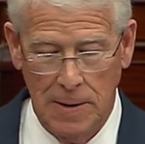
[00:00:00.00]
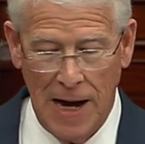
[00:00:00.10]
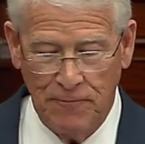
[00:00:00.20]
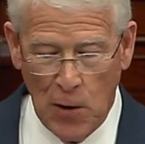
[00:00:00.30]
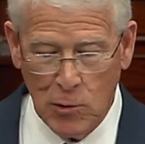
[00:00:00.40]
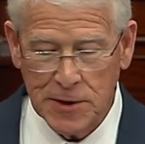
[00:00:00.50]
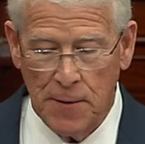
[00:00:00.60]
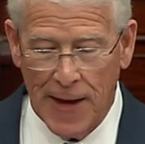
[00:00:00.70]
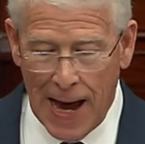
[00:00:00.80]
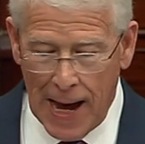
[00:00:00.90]
and focus
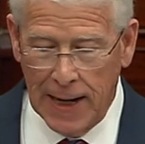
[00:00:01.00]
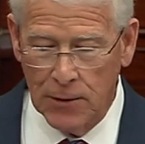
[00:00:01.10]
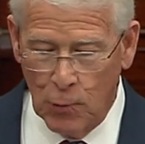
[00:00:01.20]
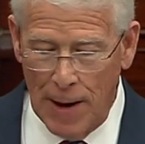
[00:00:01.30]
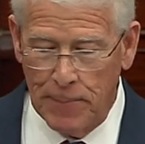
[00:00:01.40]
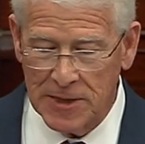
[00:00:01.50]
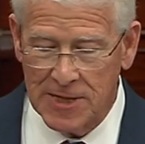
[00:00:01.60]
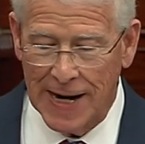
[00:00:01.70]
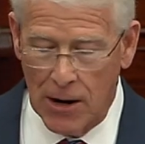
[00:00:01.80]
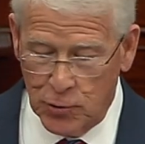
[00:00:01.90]
on the high-end weapons
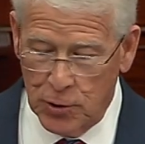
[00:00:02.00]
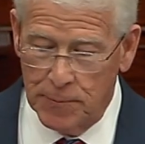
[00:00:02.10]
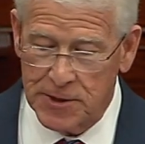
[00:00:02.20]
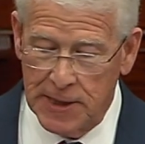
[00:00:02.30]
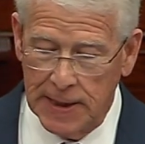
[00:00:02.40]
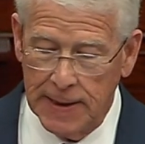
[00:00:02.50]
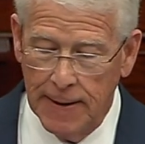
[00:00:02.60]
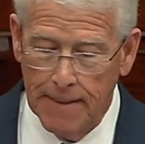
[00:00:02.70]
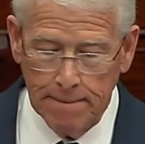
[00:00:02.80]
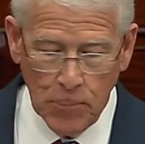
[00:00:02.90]
that our troops need.
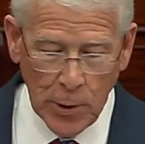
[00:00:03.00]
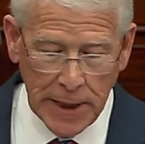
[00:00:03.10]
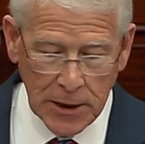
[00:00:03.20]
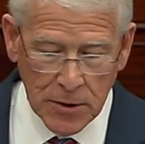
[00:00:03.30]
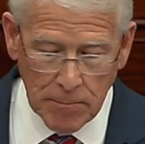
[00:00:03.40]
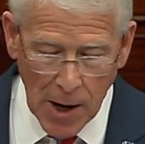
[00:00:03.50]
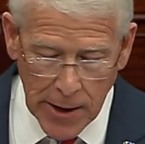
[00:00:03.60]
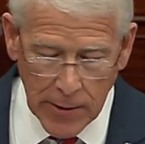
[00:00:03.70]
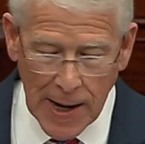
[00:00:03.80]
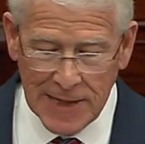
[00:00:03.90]
We need to
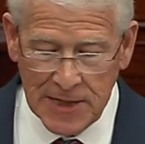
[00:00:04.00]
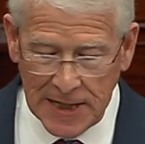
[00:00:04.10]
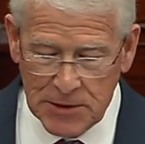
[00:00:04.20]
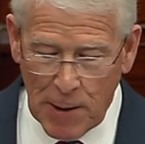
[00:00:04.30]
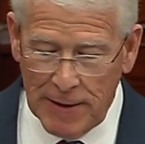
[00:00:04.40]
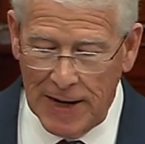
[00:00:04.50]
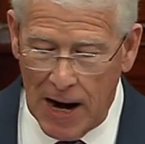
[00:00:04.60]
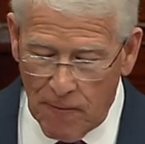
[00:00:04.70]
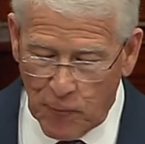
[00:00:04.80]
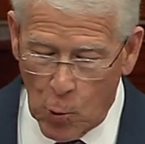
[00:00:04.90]
modernize and expand the
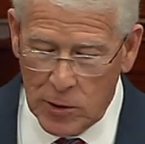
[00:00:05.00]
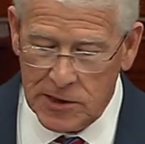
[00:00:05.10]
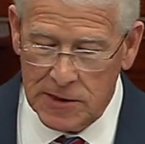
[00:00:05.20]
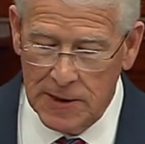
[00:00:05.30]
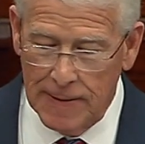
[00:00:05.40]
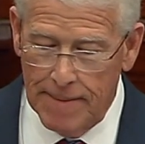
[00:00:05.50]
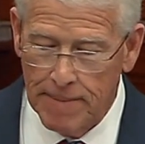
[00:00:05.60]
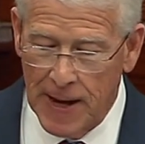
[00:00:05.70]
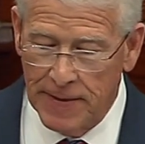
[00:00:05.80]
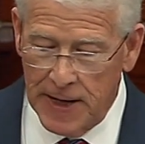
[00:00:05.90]
Air Force
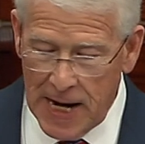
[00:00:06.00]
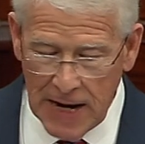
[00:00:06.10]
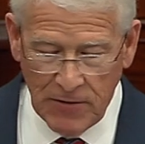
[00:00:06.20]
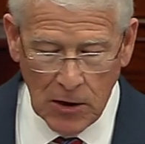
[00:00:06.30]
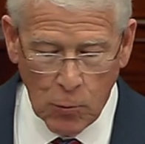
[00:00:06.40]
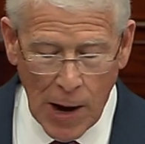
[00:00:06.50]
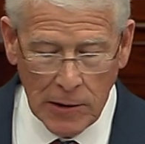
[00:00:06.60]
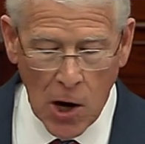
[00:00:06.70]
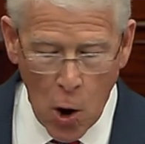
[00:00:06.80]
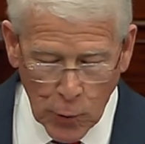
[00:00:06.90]
and the Navy while
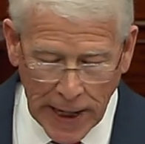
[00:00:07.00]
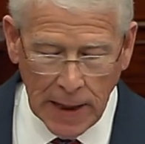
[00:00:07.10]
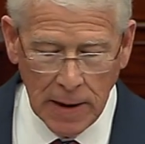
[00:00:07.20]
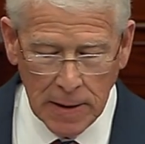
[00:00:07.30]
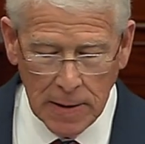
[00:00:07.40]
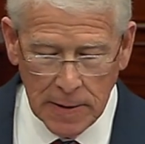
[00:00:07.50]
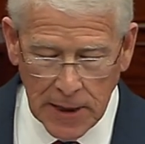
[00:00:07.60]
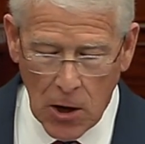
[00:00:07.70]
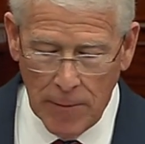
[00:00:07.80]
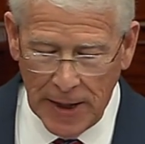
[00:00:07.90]
honing the
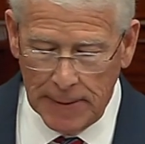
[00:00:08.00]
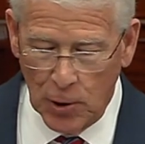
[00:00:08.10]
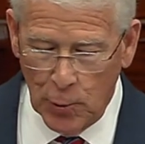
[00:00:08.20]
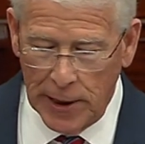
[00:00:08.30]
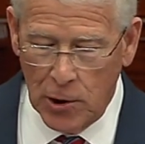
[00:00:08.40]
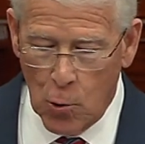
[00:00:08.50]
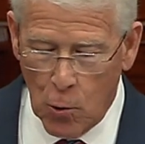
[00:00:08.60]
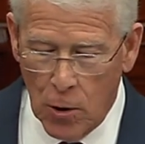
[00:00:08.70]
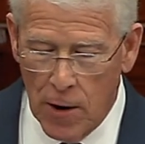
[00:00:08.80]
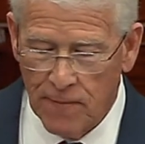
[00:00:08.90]
Army and Marine
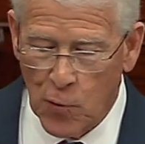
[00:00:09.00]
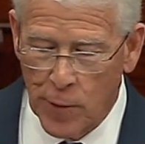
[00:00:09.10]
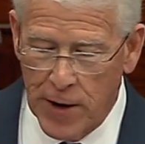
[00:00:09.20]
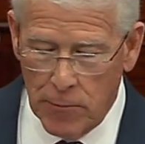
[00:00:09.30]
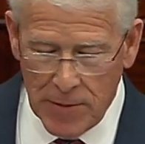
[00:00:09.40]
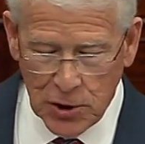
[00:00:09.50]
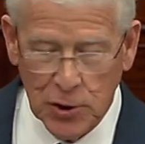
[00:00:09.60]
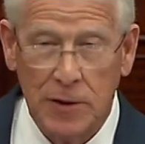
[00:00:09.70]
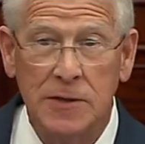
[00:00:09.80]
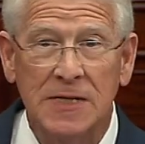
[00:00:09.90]
Corps for their
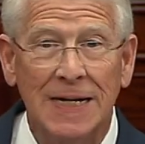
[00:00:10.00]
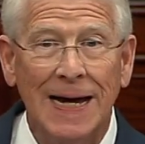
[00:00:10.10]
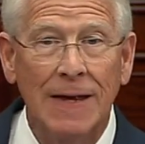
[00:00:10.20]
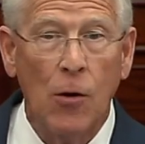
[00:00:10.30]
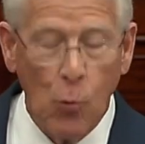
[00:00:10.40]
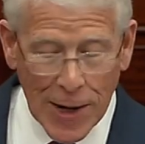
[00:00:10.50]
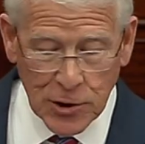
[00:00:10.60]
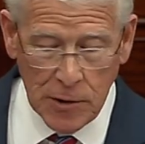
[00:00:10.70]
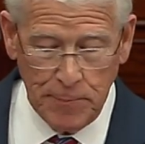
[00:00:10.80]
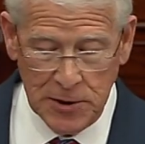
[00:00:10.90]
missions in the
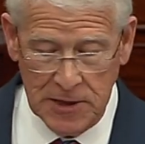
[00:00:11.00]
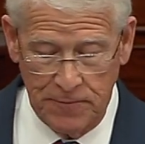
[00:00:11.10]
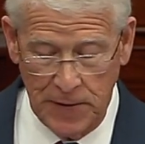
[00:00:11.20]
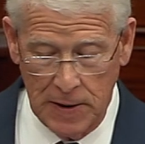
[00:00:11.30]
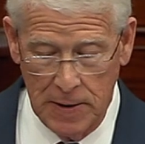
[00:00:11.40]
Western Pacific.